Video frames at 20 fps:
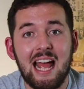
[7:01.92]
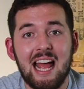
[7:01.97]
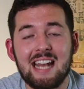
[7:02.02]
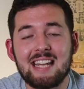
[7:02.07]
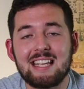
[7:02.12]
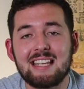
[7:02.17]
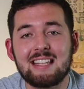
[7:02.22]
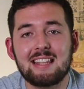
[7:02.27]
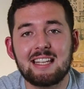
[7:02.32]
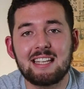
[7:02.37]

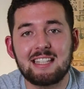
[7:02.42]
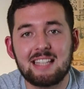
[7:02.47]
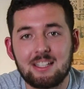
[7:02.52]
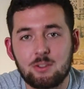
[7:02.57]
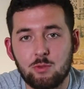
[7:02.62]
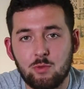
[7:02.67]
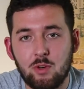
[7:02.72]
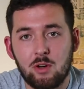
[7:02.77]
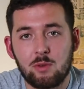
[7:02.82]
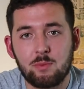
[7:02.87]
anything
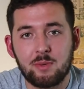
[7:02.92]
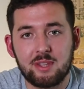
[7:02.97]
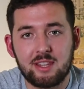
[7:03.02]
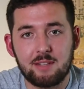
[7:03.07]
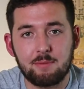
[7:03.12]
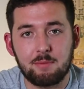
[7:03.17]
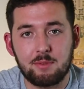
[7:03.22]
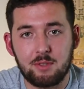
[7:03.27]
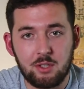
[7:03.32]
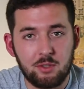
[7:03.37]
that's wrong with
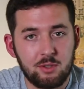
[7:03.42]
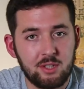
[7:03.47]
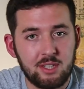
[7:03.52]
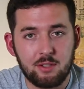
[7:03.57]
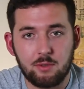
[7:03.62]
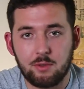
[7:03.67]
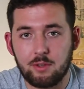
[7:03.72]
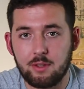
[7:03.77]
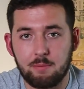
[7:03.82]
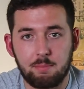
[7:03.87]
the
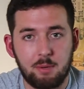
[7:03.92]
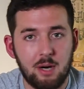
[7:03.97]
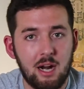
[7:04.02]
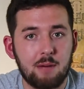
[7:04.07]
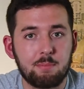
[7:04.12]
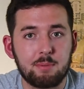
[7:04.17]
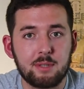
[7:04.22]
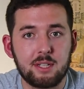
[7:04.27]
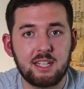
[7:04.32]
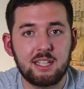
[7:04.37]
unit or the
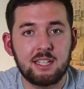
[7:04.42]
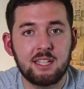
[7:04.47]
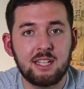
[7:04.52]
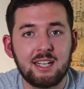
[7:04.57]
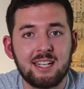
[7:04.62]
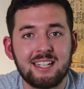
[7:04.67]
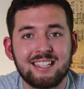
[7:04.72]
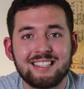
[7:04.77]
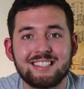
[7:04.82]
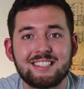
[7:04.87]
property,
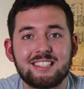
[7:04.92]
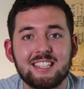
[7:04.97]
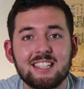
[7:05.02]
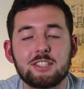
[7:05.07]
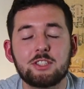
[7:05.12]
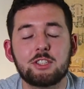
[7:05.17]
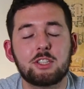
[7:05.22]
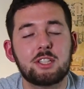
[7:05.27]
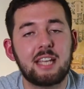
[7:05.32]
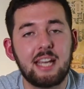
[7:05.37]

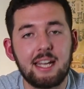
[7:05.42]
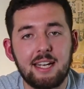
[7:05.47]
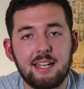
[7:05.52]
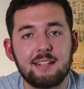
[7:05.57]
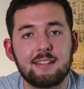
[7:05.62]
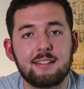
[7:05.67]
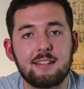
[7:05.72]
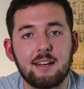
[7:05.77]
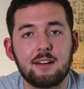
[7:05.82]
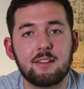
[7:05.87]
just get
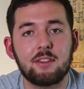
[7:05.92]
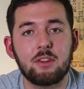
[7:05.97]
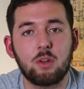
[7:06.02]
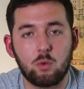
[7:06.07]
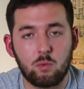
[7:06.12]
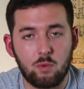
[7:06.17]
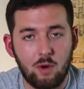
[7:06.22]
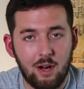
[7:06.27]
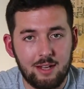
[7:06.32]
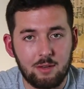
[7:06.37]
it done the
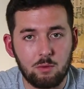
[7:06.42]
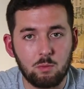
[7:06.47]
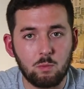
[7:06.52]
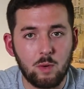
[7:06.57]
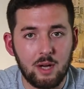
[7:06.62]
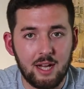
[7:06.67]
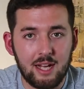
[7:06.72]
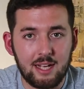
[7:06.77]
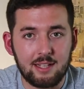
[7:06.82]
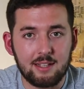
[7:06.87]
right
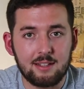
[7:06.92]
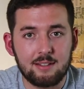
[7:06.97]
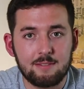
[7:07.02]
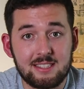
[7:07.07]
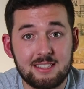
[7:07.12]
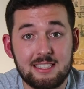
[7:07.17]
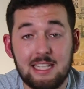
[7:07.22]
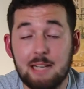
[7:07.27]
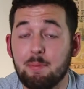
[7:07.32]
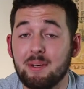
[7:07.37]
way.
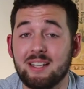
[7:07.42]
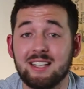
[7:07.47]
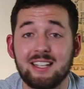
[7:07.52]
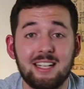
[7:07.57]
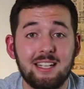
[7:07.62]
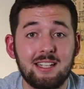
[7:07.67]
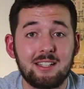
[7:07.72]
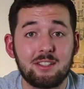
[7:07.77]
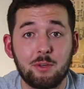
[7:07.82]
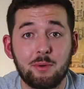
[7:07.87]

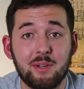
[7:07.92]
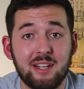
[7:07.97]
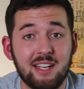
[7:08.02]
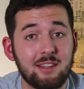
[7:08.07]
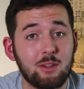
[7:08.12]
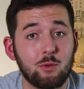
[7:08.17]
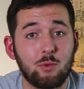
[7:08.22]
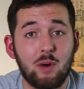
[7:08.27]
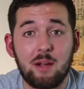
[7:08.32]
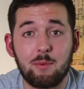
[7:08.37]
Typically, doing
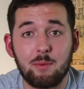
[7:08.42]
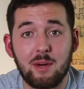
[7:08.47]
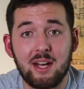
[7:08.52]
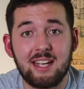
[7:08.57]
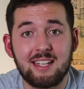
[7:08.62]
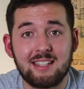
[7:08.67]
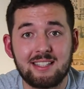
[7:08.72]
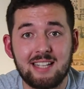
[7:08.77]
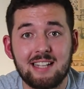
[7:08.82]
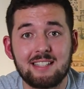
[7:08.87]
it the right
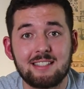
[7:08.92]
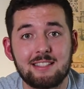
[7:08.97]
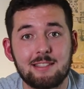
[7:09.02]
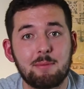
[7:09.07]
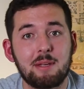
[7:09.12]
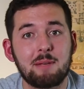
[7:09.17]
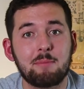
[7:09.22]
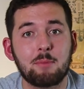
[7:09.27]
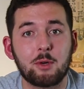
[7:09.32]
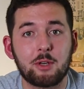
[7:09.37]
way tends to
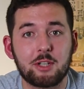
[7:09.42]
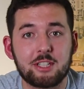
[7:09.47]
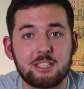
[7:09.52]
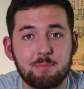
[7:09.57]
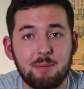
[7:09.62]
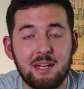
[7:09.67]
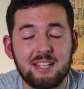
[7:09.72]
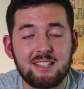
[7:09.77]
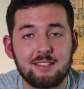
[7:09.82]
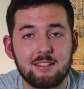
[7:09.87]
be more
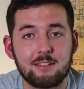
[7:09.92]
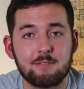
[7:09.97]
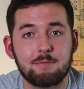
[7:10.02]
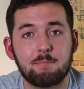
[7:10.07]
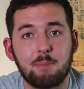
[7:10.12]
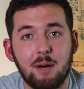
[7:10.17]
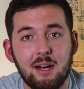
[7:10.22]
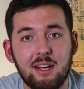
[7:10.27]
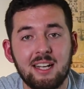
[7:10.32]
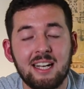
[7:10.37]

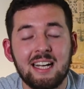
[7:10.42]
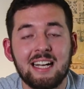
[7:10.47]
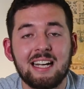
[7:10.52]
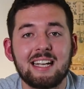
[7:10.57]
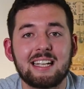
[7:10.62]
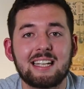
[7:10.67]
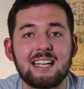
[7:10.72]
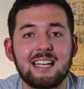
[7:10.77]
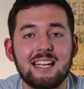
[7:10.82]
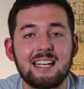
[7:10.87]
expensive, but
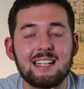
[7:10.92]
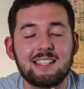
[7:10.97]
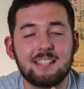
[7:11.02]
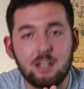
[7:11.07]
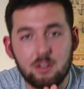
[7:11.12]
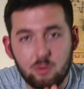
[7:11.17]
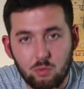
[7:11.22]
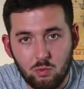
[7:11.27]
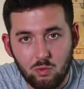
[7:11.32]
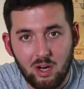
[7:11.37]
getting it
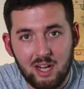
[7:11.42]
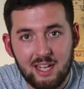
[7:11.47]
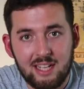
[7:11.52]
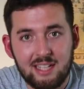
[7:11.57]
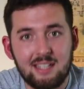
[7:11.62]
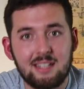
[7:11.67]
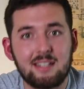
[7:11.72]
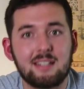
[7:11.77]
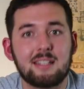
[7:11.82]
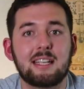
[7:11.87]
done
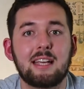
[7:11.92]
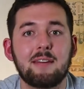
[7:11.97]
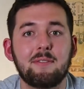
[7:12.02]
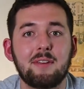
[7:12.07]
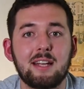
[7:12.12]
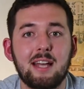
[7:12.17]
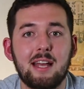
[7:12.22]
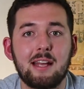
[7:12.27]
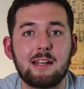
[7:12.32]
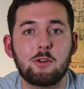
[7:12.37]
right,
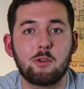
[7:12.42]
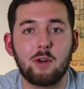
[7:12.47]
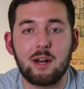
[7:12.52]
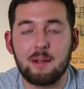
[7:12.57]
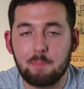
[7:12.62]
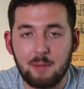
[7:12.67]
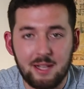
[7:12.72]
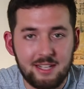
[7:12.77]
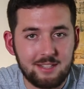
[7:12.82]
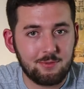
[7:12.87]
giving a
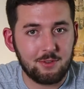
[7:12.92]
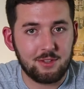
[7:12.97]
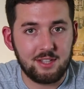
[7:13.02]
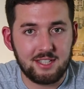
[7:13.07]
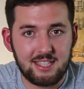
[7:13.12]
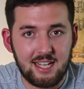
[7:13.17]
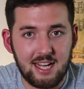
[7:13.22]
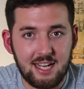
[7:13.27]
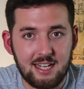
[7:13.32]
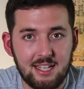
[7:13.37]
great place for
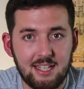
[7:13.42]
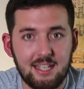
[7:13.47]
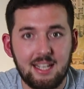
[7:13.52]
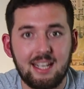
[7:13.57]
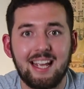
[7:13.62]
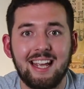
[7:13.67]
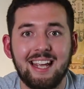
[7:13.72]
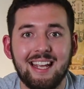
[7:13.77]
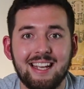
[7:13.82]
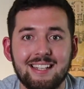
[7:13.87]
the tenant,
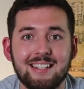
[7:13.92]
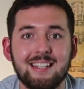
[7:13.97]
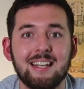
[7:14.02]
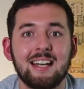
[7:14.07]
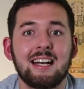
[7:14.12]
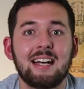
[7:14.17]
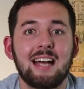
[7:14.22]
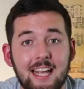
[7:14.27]
and